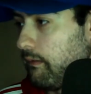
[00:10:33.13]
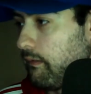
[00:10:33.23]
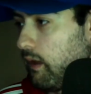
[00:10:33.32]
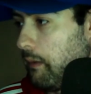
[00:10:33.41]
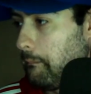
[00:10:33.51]

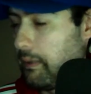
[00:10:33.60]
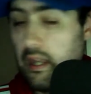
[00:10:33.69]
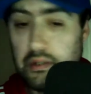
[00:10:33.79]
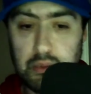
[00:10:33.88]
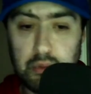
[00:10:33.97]
But
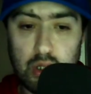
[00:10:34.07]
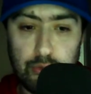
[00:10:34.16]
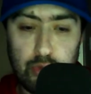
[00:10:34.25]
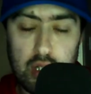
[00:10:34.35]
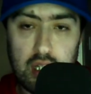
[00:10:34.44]
yeah, so we've got
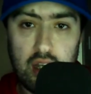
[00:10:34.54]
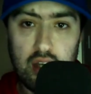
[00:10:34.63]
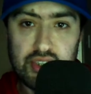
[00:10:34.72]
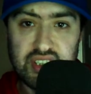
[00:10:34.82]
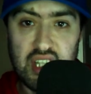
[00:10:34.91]
the free
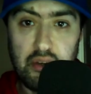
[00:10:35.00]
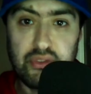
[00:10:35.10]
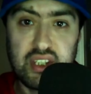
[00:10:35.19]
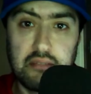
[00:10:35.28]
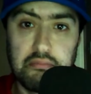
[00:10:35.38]
cars. They
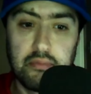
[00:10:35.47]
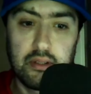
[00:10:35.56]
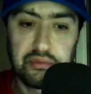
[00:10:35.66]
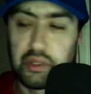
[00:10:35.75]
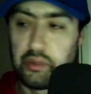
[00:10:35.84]
obviously
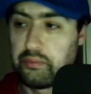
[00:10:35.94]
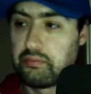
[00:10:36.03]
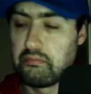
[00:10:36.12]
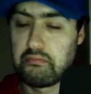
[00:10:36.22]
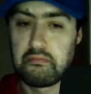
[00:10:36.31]
sort of,
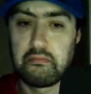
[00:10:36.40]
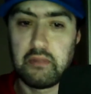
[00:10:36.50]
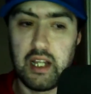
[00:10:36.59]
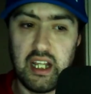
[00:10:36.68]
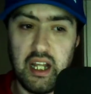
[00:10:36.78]

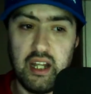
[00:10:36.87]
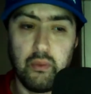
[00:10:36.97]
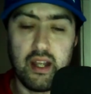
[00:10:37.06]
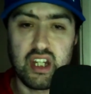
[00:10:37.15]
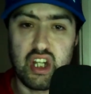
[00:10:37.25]
in a
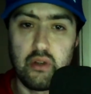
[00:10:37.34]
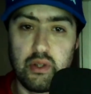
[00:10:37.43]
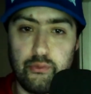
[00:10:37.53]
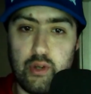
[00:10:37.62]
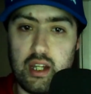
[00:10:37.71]
way, showed
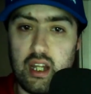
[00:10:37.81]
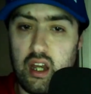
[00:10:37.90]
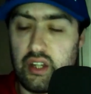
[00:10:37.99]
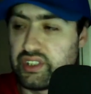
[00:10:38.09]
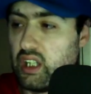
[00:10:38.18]
the free
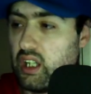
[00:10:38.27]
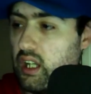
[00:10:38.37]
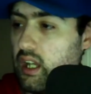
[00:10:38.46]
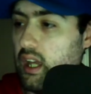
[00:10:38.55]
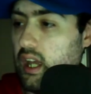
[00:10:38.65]
cars,
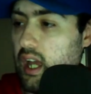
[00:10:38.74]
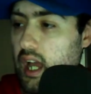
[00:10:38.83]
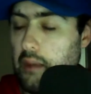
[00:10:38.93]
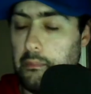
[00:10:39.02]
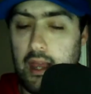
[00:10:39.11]

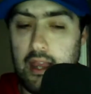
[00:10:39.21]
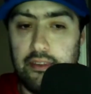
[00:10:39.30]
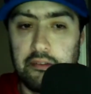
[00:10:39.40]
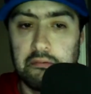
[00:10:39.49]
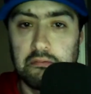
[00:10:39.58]

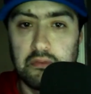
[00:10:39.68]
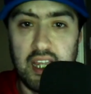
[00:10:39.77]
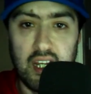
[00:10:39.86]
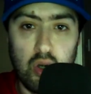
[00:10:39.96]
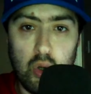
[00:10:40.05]
and
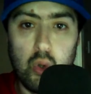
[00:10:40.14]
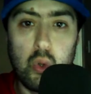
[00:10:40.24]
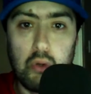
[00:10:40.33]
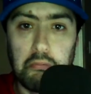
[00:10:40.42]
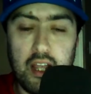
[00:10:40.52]
they are
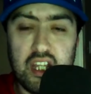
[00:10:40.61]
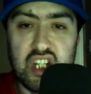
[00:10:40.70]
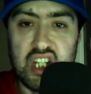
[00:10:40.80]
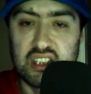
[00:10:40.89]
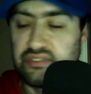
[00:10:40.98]
all
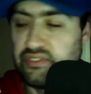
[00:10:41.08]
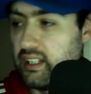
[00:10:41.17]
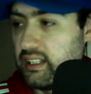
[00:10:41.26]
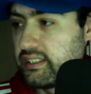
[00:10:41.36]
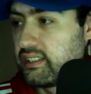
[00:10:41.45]

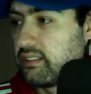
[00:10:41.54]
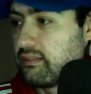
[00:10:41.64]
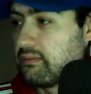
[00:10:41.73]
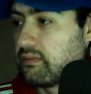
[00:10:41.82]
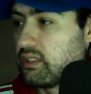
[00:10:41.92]
HSVs.
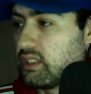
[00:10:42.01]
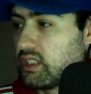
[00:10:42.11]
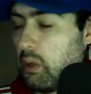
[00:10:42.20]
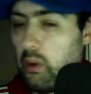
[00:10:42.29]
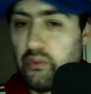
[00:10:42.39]

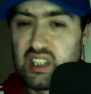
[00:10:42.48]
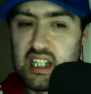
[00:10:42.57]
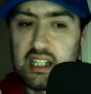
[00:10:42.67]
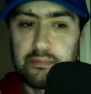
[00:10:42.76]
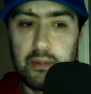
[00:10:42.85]
So
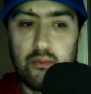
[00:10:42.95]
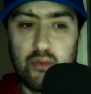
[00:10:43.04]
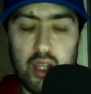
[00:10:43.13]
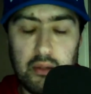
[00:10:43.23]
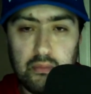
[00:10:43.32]
obviously, it's a bit of
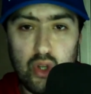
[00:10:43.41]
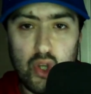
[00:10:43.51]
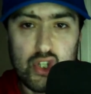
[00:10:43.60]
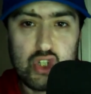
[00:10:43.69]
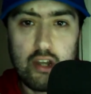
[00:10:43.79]
a
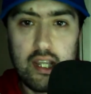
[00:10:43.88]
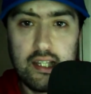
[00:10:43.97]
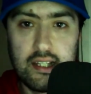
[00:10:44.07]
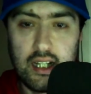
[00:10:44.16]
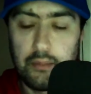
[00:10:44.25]

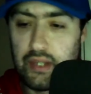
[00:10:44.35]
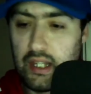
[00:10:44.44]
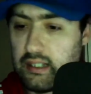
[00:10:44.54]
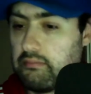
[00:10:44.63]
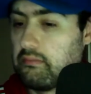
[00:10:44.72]
Australian
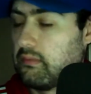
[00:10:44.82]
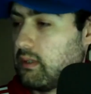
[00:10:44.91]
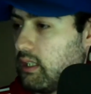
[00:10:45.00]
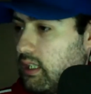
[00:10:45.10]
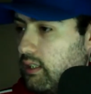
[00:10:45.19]
update
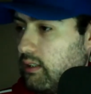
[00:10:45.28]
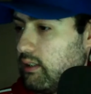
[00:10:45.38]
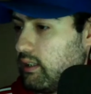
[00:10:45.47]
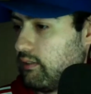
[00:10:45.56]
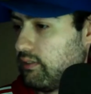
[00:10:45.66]

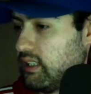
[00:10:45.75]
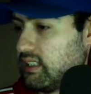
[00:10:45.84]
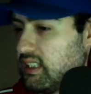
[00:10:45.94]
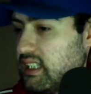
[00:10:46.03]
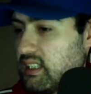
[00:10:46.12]
for
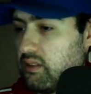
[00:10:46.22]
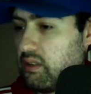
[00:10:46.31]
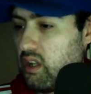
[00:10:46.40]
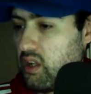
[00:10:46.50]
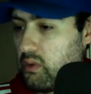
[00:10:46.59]
this season,
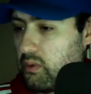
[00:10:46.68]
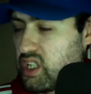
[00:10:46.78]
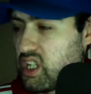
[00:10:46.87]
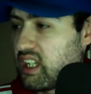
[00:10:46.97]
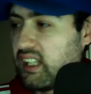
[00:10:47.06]

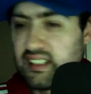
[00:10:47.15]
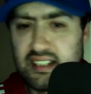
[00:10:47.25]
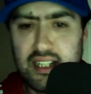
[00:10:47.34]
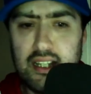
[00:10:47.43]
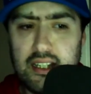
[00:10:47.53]
which I guess
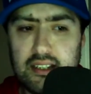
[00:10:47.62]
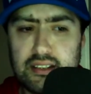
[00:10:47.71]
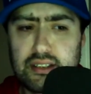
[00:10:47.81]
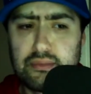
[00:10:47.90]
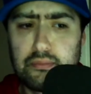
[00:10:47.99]

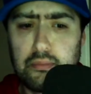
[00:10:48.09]
is,